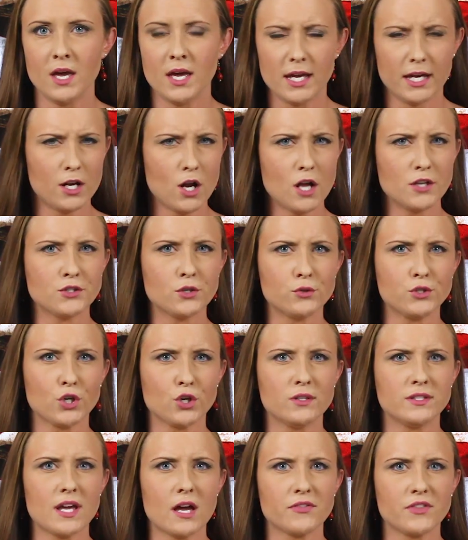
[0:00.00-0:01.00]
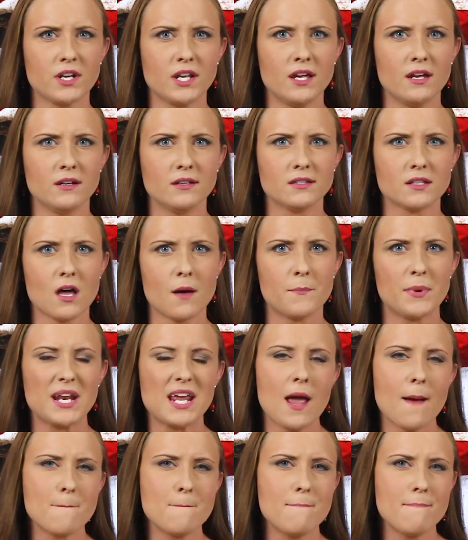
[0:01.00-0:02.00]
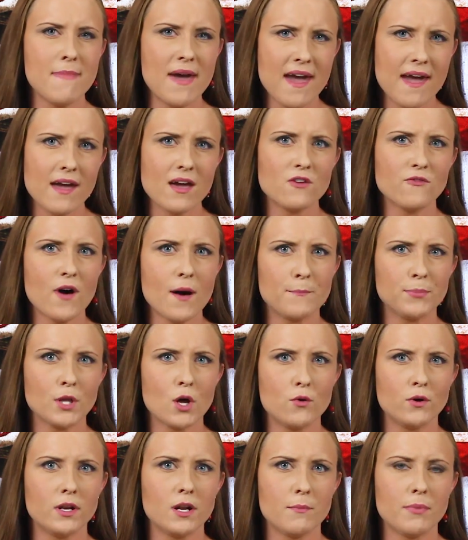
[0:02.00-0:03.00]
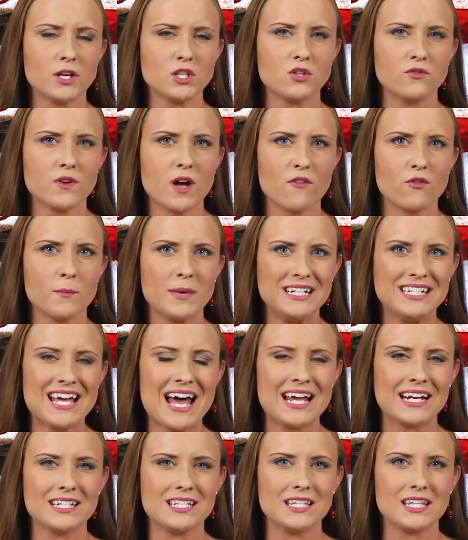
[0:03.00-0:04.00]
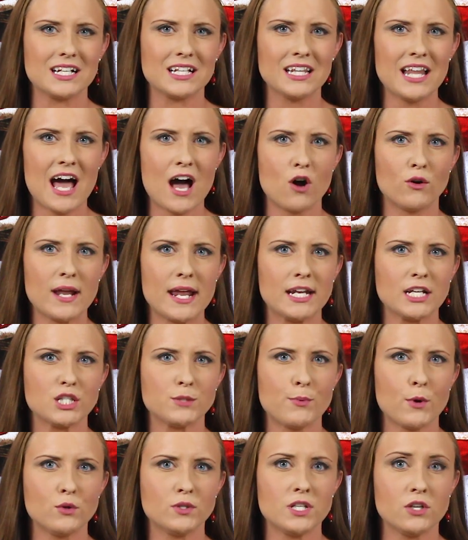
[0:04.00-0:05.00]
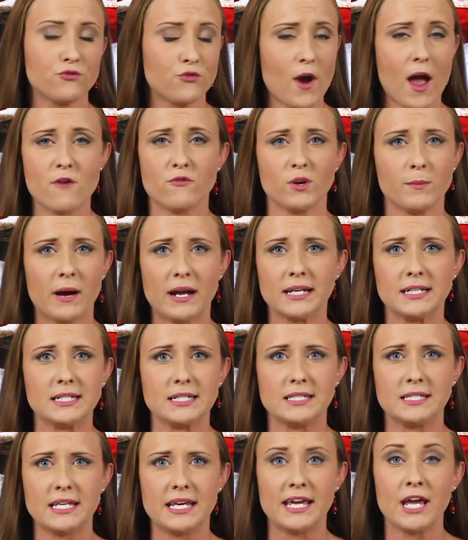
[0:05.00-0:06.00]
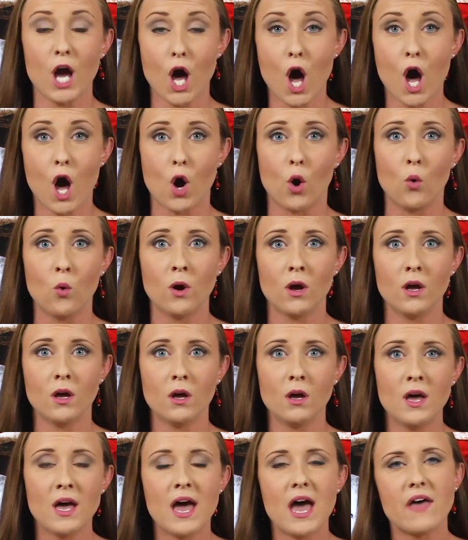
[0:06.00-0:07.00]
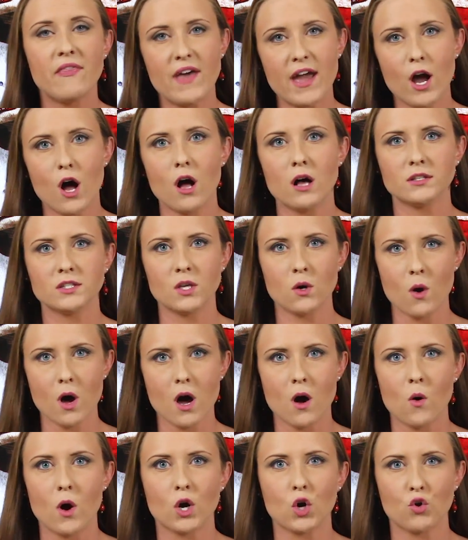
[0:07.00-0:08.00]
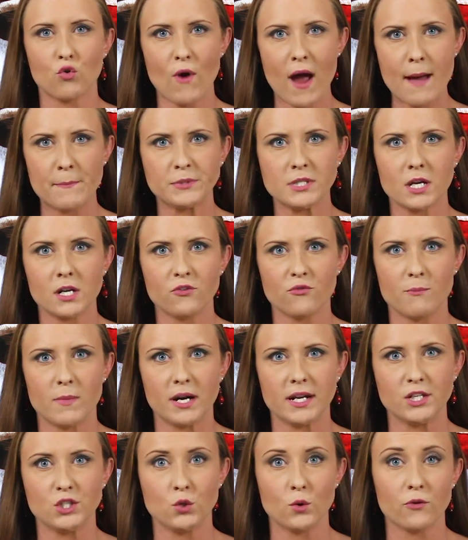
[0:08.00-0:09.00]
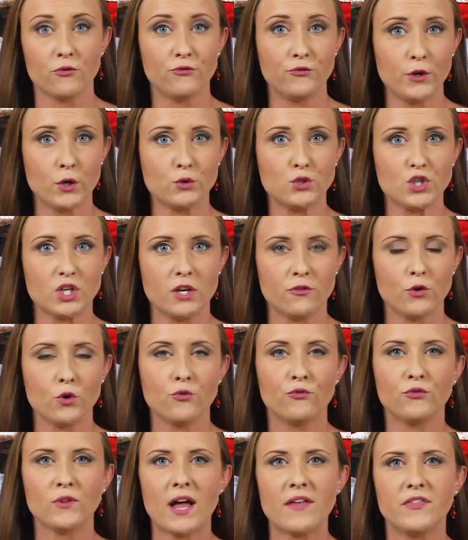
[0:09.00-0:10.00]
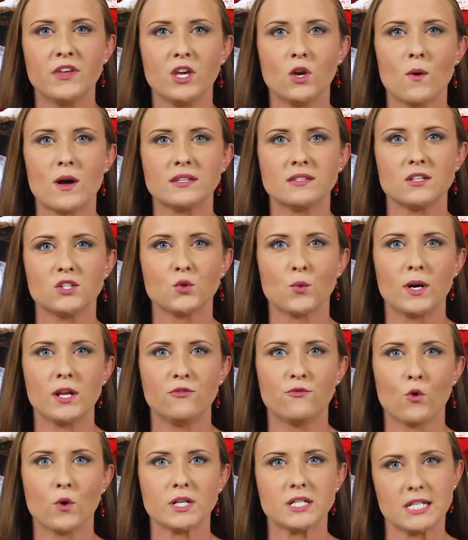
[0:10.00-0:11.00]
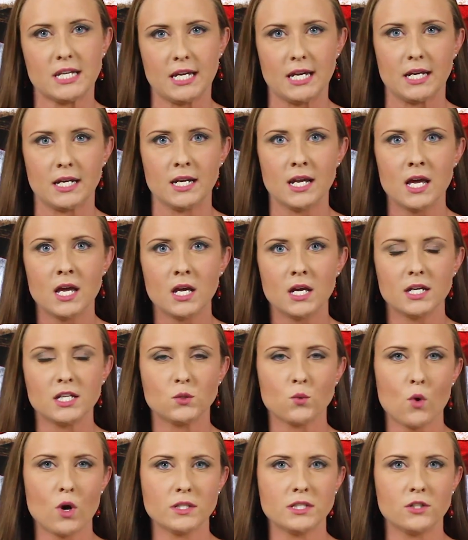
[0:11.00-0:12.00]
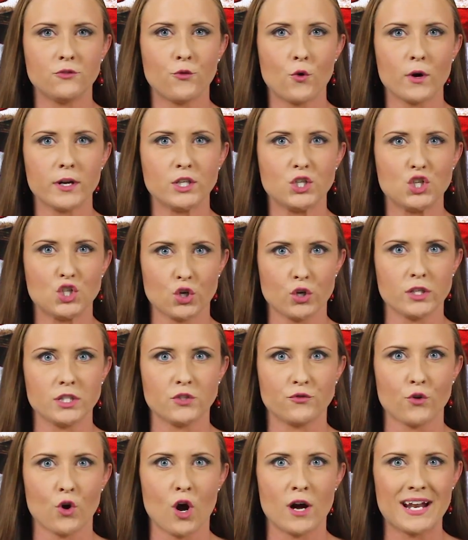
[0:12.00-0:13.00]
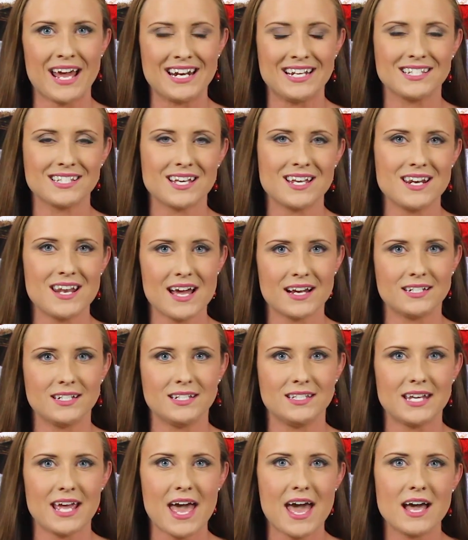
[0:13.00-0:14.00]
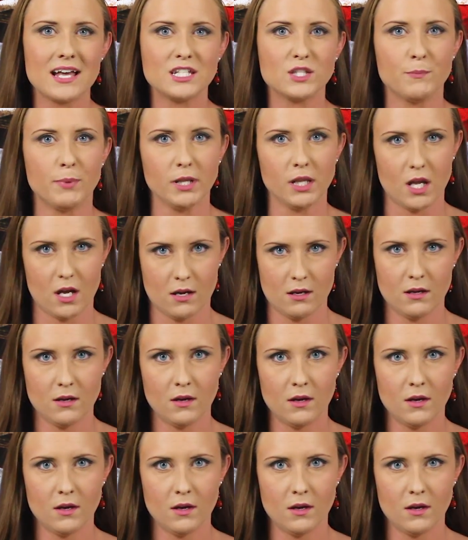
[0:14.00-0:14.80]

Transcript: It also turns out that he and his company may have uploaded a bunch of government data to the cloud and exposed it for everybody to see. Oh, and they also owe a crap ton of money to a fugitive who fled the US in 2014, is wanted for insurance fraud, and is connected to Hezbollah.